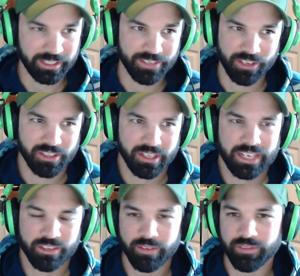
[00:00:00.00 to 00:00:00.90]
So that's all I had
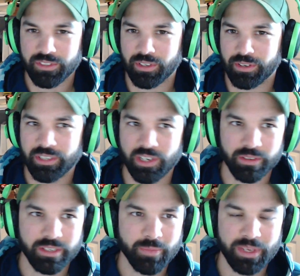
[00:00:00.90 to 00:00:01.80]
driven. So
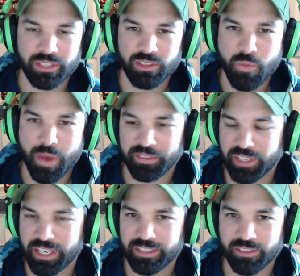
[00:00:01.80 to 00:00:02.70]
basically two pedals you
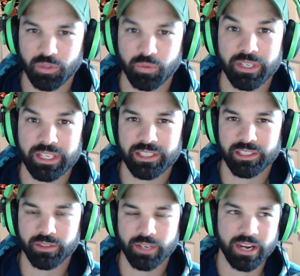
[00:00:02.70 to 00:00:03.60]
hit, so it's pretty easy to
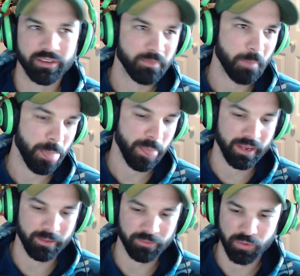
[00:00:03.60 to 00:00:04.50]
drive.
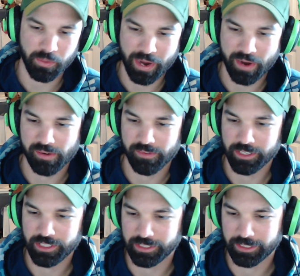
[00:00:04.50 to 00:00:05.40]
So with a power
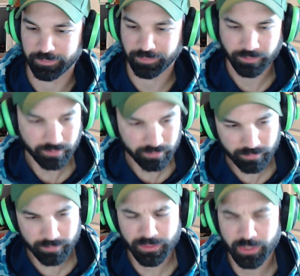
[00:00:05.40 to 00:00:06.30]
reverser,
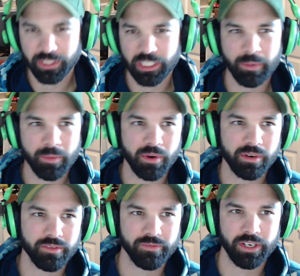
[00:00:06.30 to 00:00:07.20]
there's a little bit more
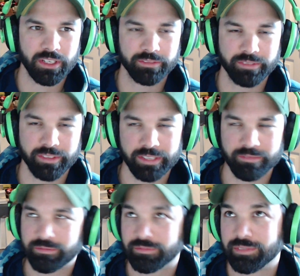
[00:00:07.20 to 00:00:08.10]
involved than,
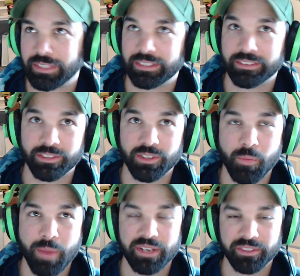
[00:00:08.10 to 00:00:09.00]
well, there's no
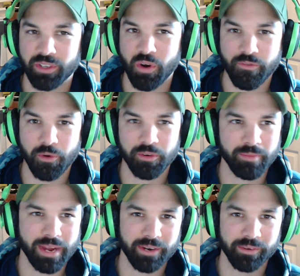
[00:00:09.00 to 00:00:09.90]
pedal to go forward and
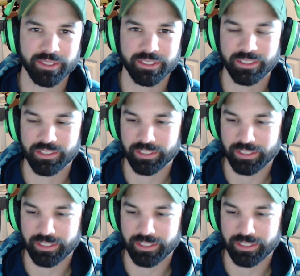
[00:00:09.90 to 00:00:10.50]
backwards essentially.